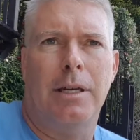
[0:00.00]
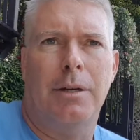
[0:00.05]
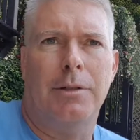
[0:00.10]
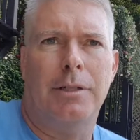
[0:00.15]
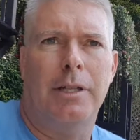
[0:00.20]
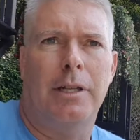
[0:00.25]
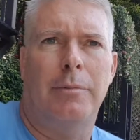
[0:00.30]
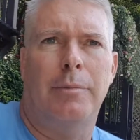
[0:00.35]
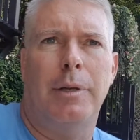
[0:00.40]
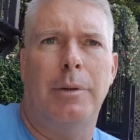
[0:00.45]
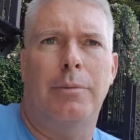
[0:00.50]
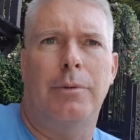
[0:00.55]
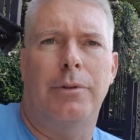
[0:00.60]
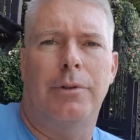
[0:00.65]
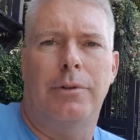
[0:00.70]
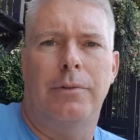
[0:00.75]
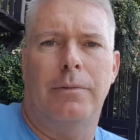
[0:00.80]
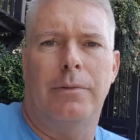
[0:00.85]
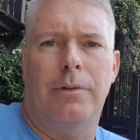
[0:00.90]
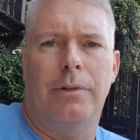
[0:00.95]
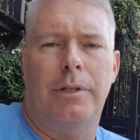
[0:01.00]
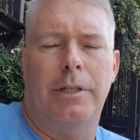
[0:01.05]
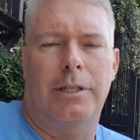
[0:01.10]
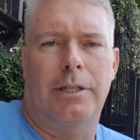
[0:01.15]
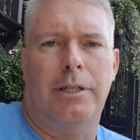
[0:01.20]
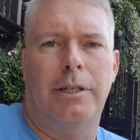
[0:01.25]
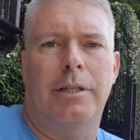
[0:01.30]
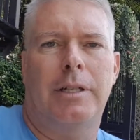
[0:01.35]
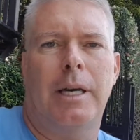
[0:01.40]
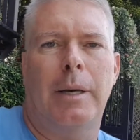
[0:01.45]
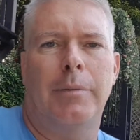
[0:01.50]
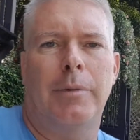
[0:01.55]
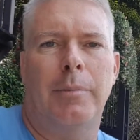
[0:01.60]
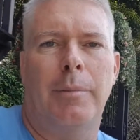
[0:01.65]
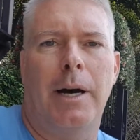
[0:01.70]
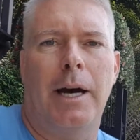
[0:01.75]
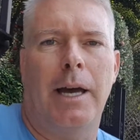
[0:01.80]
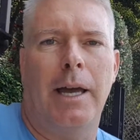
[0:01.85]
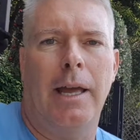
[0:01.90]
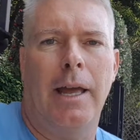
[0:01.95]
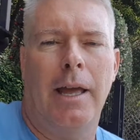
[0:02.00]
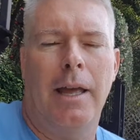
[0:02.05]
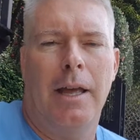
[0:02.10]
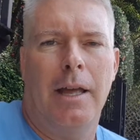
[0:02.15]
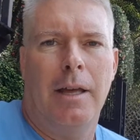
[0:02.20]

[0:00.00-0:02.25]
I was telling people it's a good time to buy,